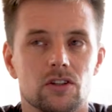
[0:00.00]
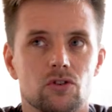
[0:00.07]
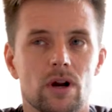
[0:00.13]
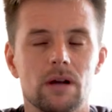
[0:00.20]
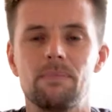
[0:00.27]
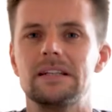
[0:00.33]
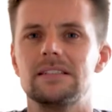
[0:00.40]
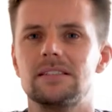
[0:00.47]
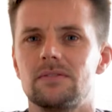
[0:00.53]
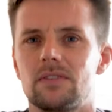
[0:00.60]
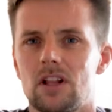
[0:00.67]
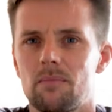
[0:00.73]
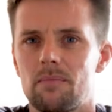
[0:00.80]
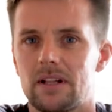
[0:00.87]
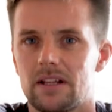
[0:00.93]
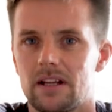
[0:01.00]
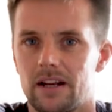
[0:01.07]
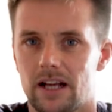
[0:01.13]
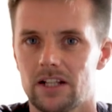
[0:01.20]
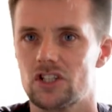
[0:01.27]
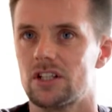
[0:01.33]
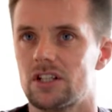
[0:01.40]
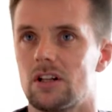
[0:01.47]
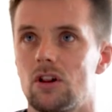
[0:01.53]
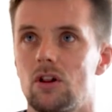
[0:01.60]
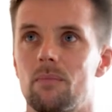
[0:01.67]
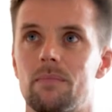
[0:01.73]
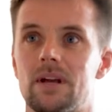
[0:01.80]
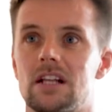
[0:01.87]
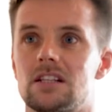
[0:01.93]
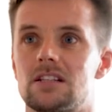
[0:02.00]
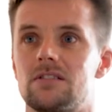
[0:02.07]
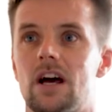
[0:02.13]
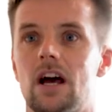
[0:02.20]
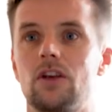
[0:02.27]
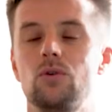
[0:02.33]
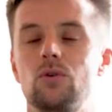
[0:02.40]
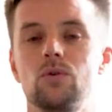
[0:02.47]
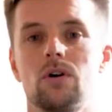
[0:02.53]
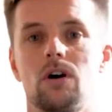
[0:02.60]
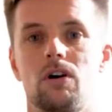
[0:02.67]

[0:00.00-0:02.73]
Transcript: Trunk-based development in a nutshell means that you